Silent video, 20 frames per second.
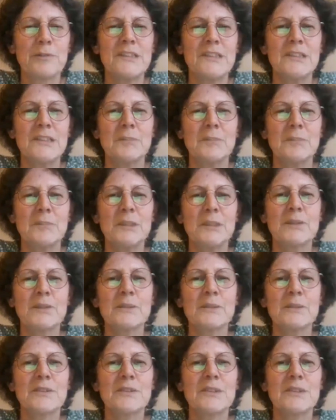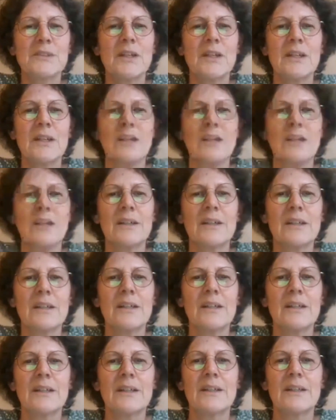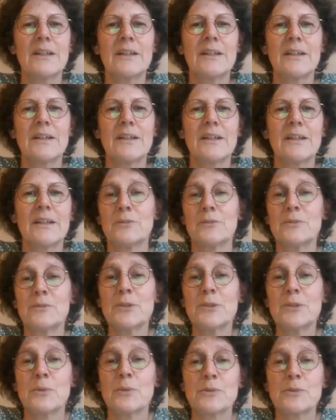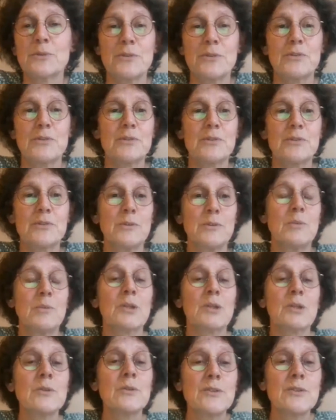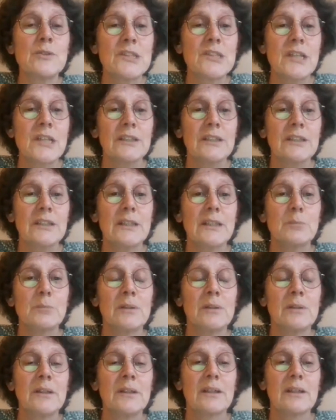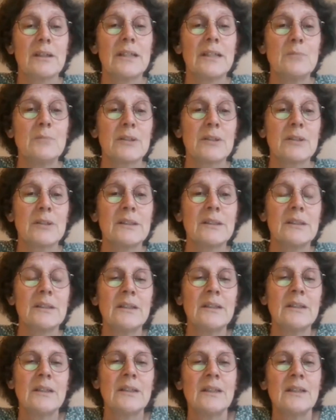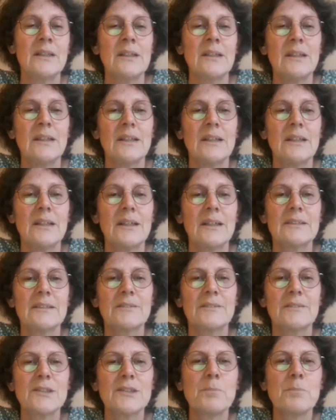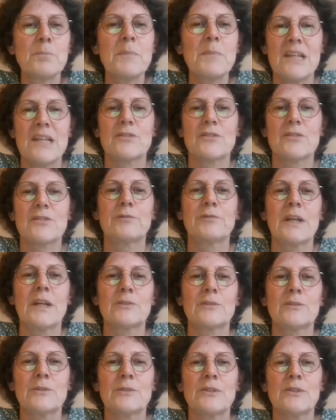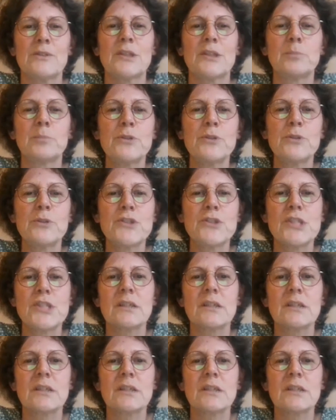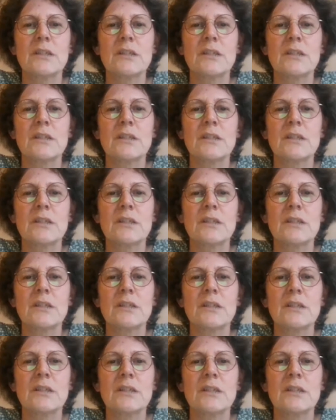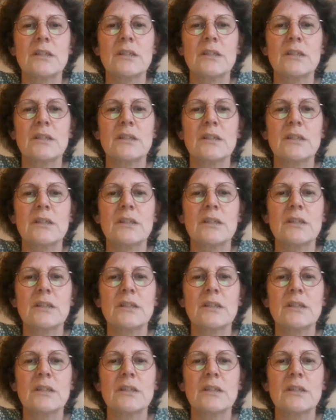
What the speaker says: poverty, because there are root causes who are causing child labor. There is a mix of factors that pushes children into child labor.